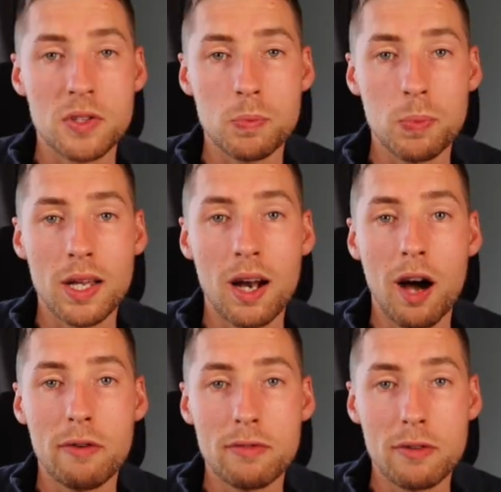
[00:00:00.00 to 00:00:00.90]
to spin
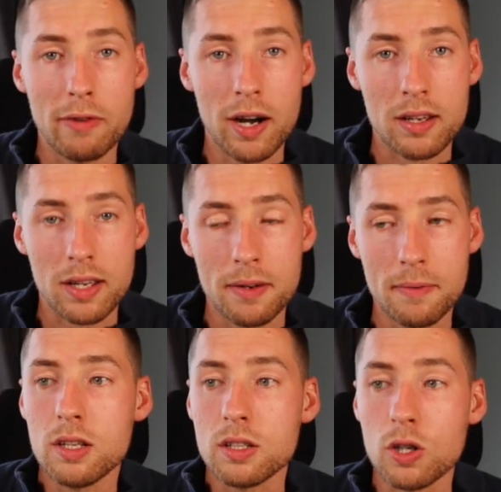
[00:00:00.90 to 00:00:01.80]
off Verogen.
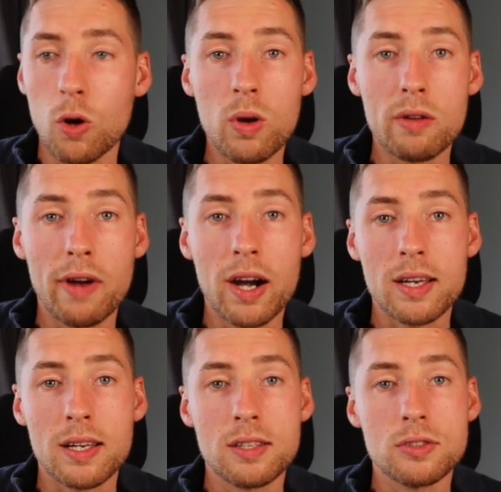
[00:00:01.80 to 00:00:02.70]
The goal of
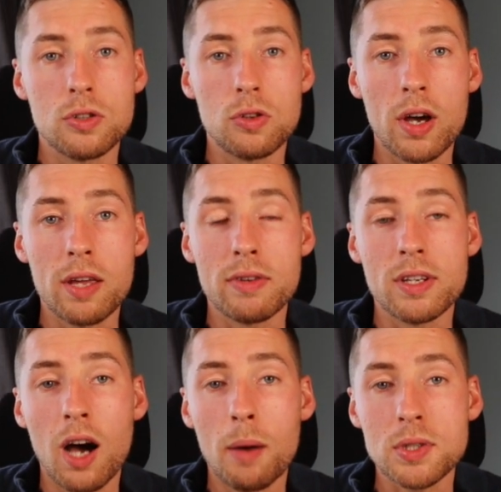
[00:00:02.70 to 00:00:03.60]
Verogen is to drive
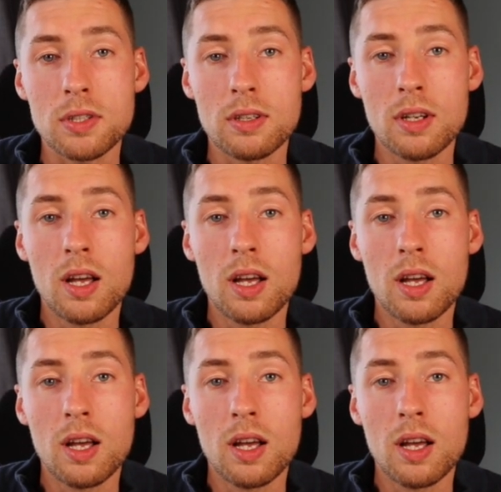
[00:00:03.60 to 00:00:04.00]
adoption